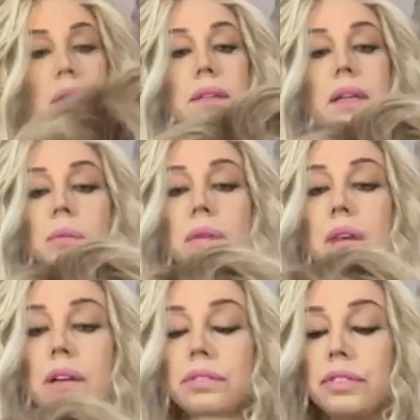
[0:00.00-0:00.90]
Now,
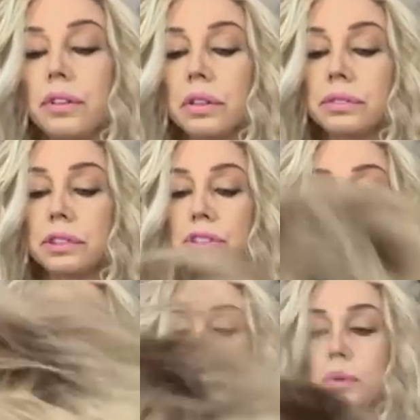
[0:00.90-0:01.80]
without further
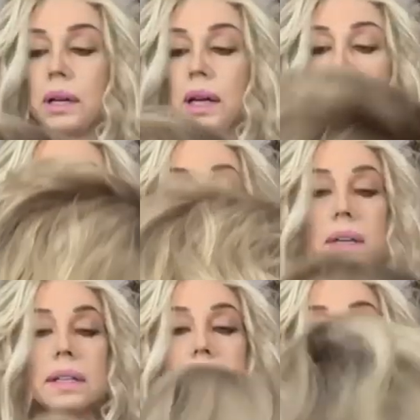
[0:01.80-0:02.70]
ado,
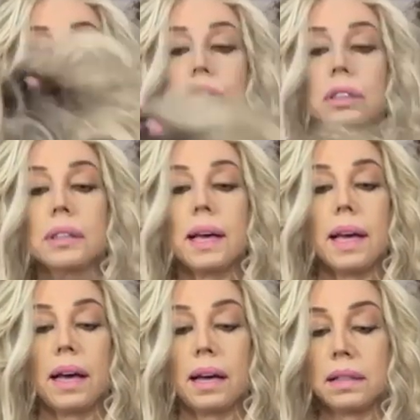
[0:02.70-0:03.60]
let's look
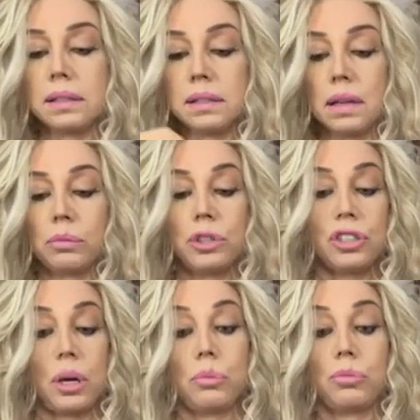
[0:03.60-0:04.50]
at,
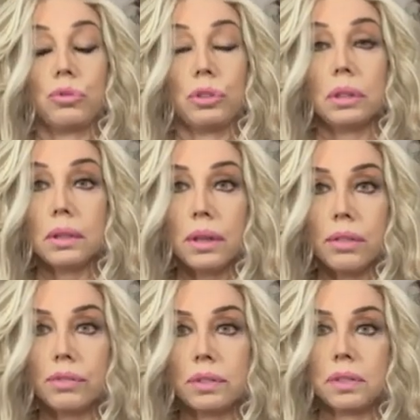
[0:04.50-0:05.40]
which I'm really
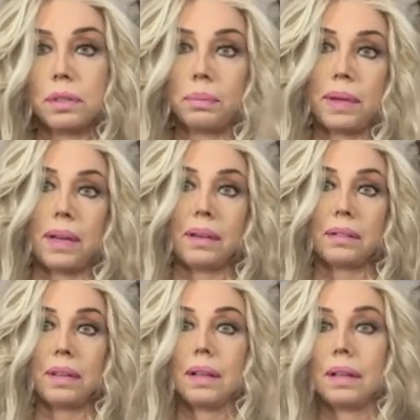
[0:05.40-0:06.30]
thrilled about,